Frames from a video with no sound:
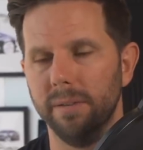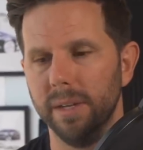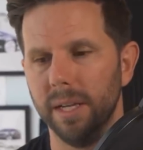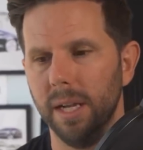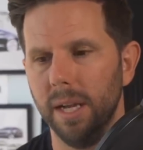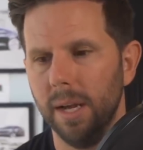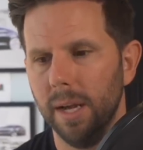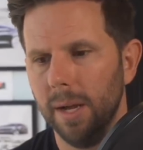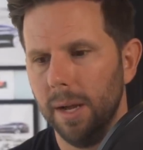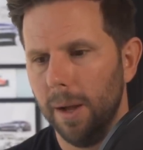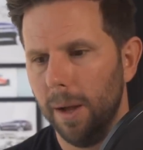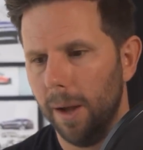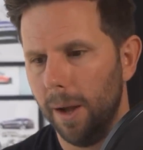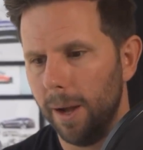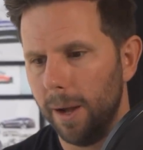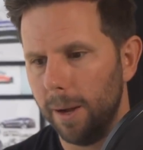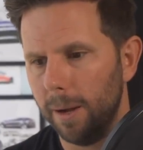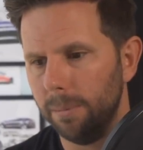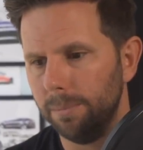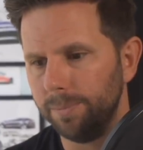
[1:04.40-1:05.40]
of it,
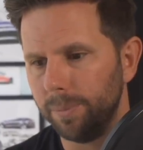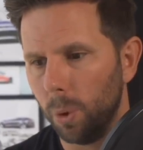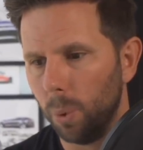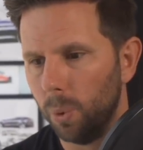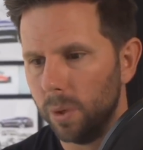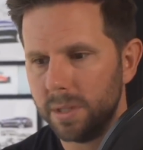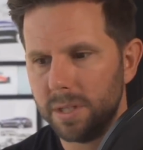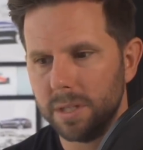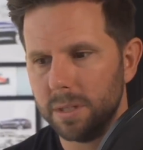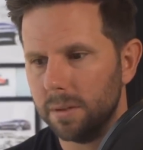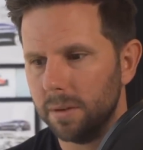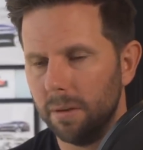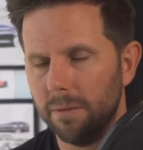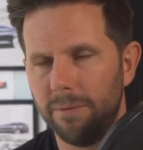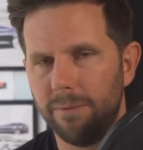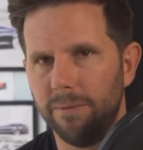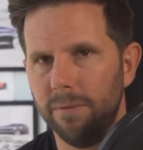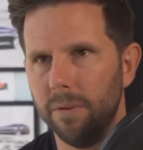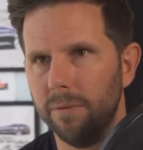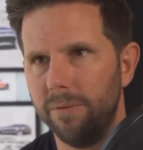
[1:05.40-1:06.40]
um, which is
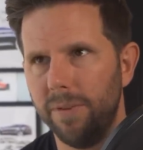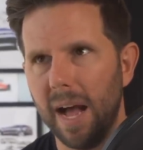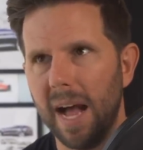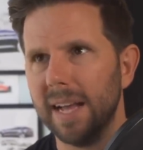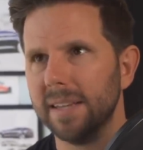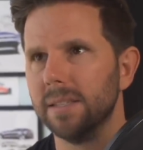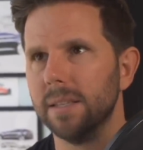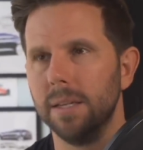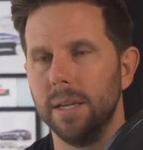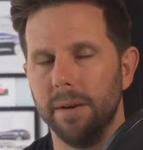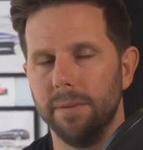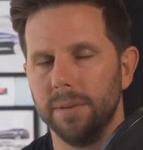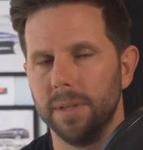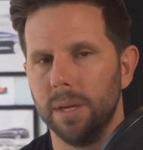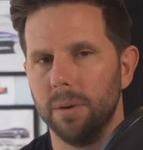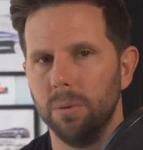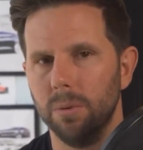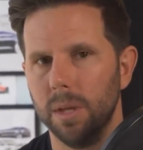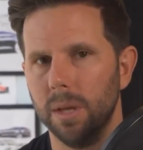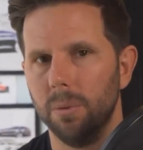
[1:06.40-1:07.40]
vastly different
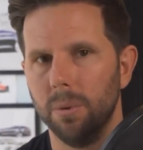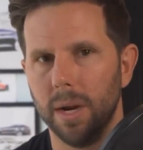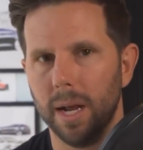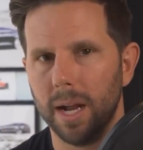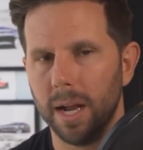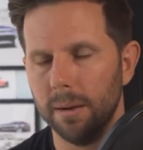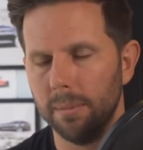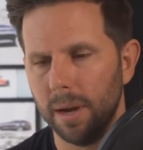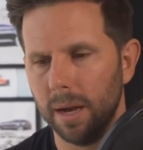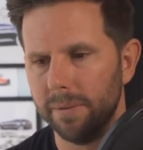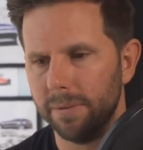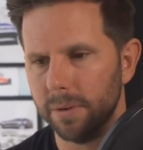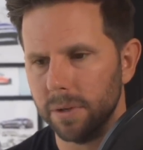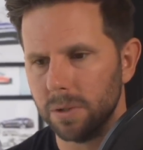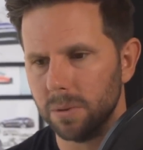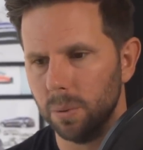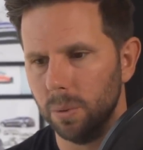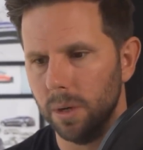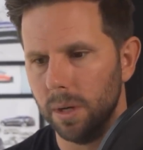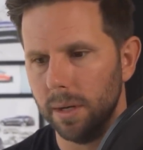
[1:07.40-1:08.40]
than, than when I got my
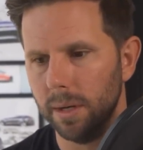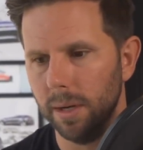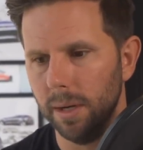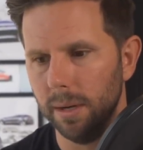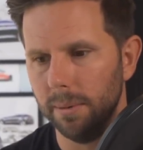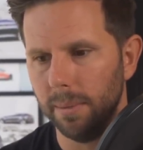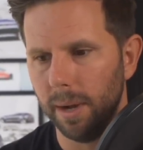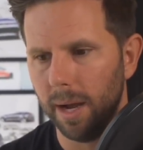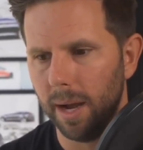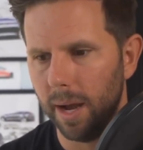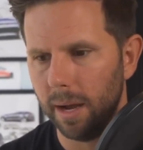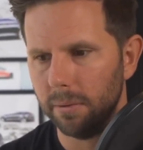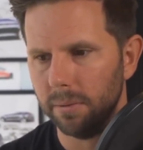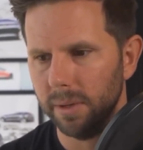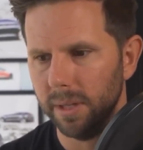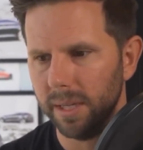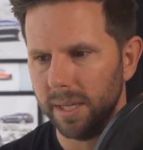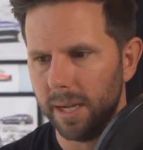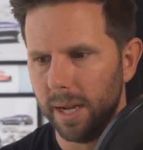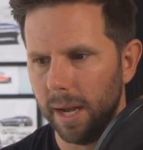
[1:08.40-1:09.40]
first one. Um, I, I
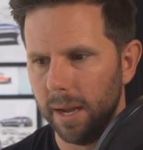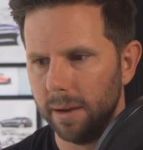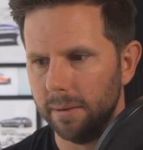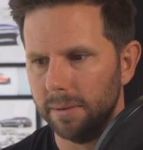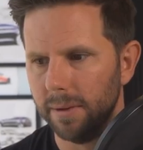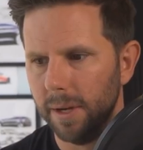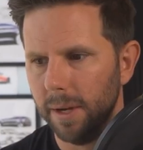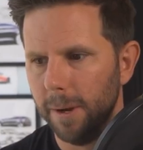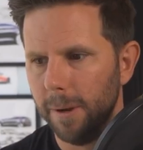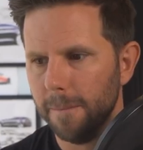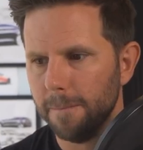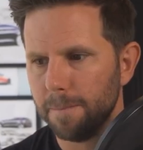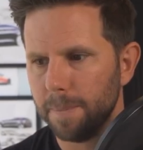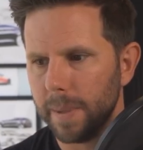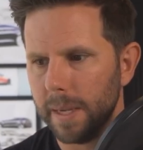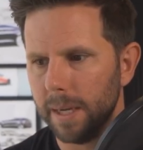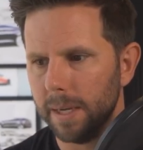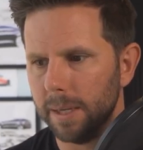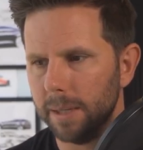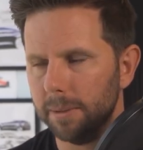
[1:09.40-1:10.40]
really kind of,
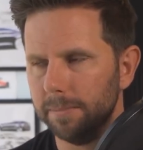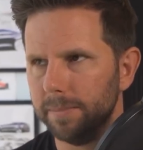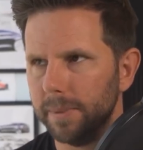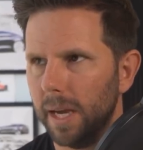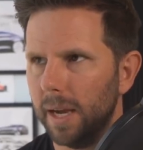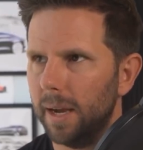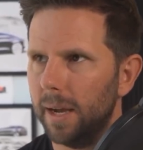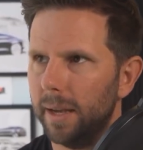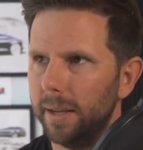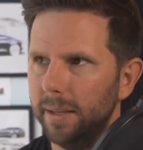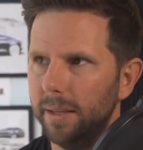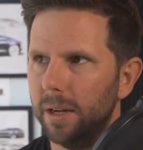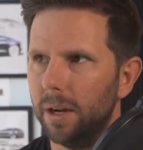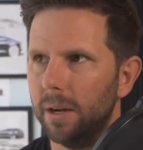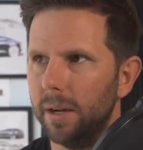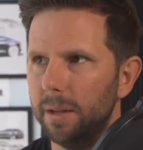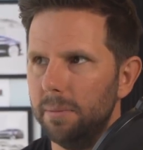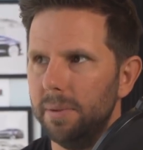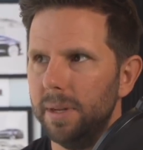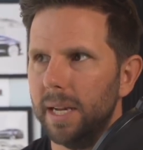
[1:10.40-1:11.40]
Um, I, you
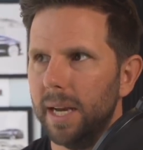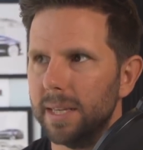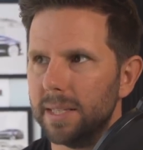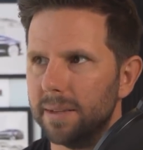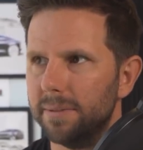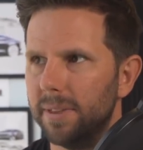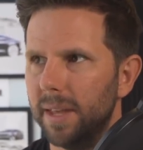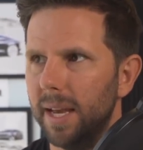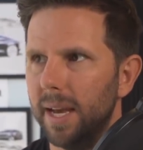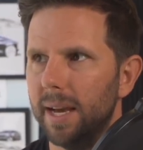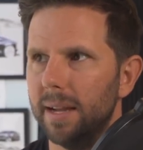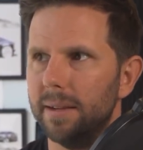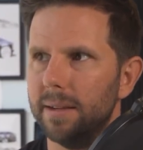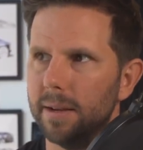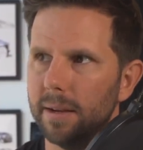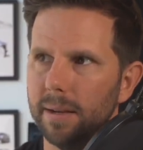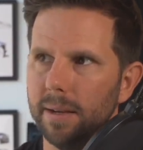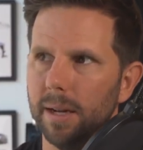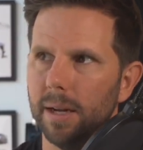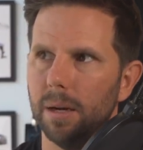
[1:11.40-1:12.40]
know, it'd be nice if they
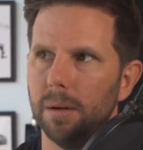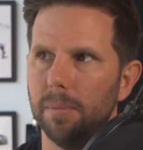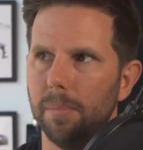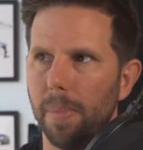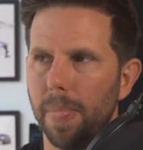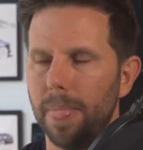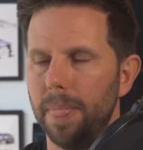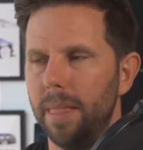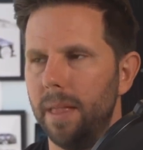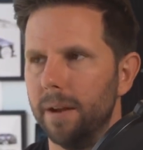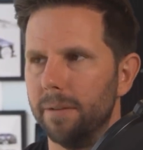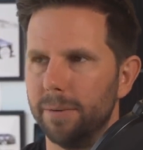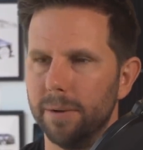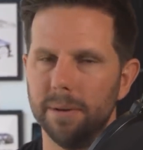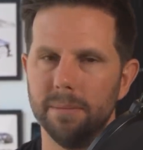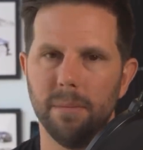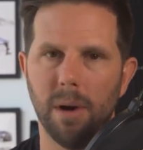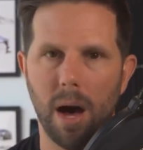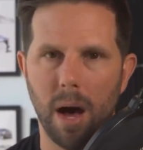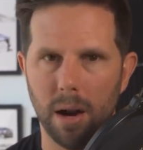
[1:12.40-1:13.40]
had, you know,
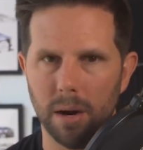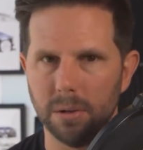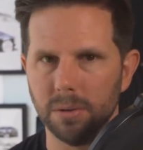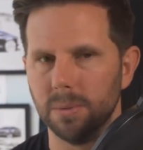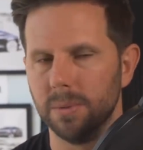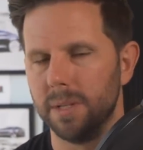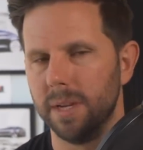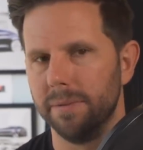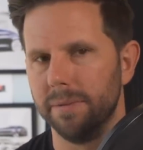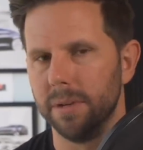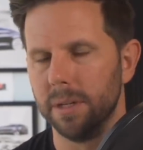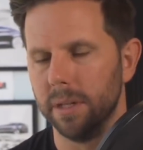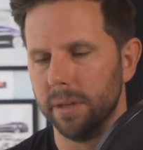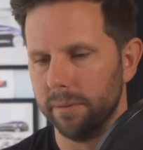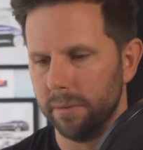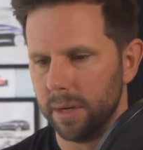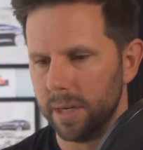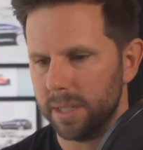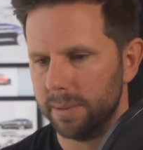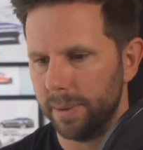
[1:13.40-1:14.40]
different models with different
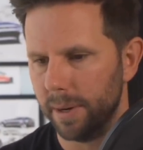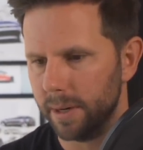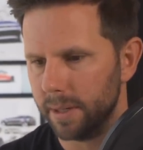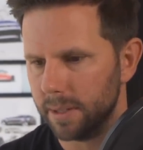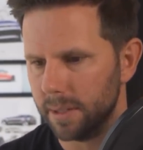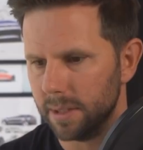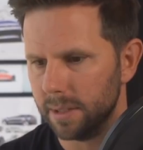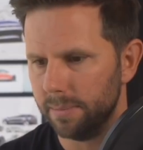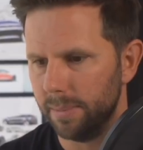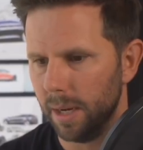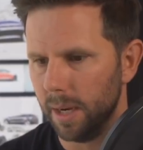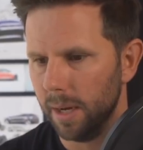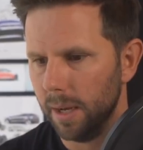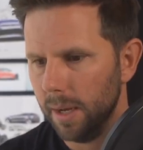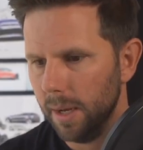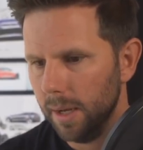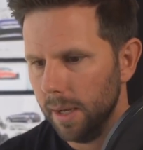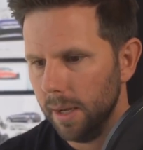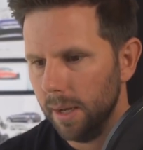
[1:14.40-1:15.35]
delivery experiences, but,